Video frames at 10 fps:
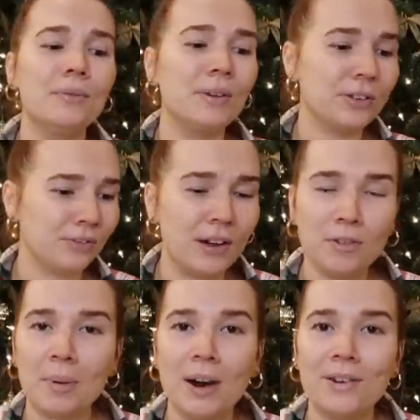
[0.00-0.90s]
with your
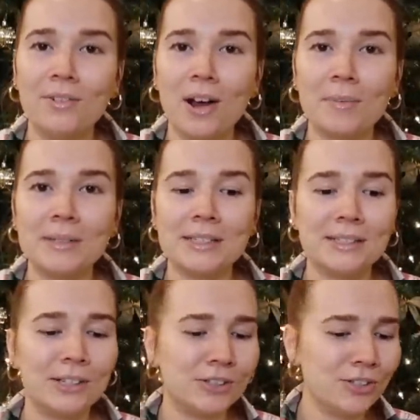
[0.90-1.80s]
favorite part of Vlogmas
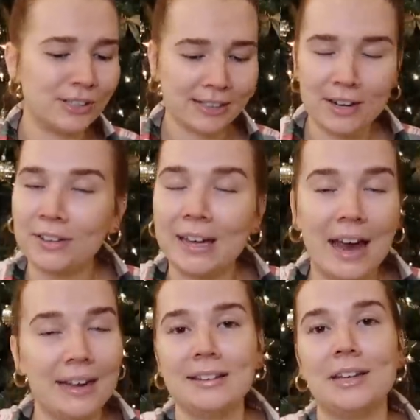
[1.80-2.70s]
this year, just literally
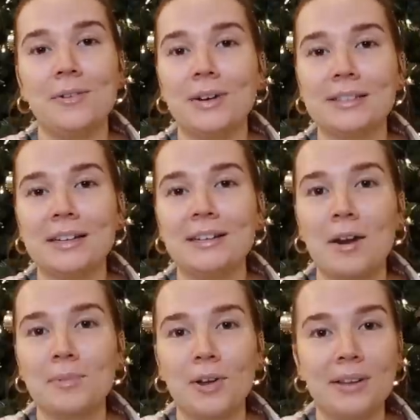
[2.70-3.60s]
anything you wanna say
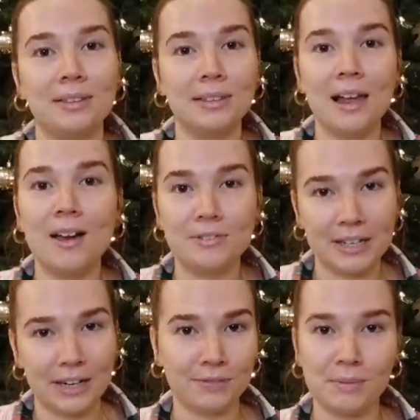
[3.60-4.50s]
down below. I'd love
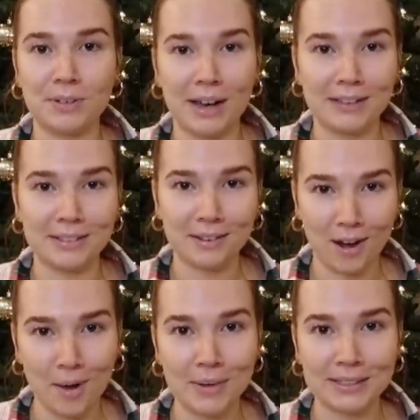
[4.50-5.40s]
to hear from you guys in the
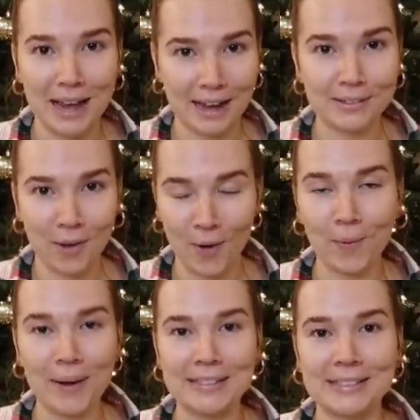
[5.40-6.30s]
comments as
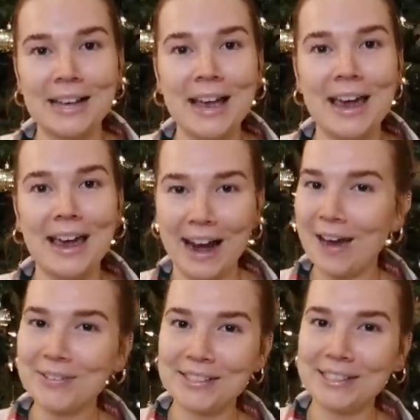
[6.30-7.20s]
always. And
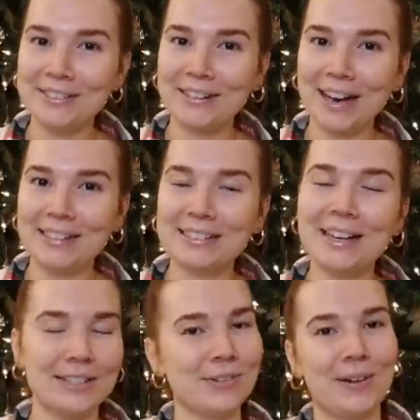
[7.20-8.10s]
I will see you guys
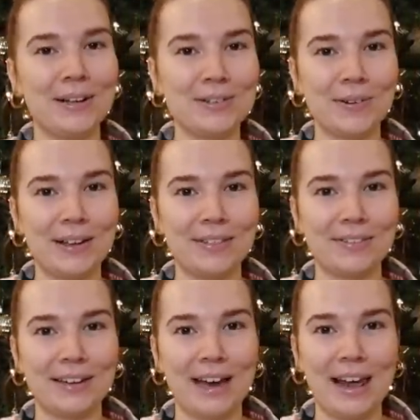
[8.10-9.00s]
in
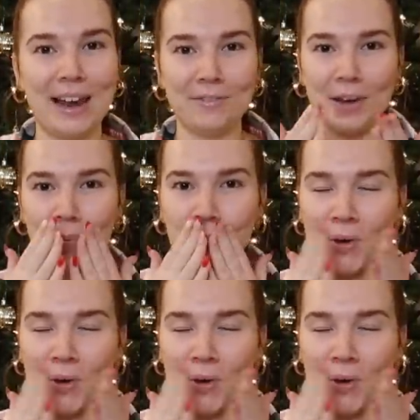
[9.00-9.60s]
2023. I love you,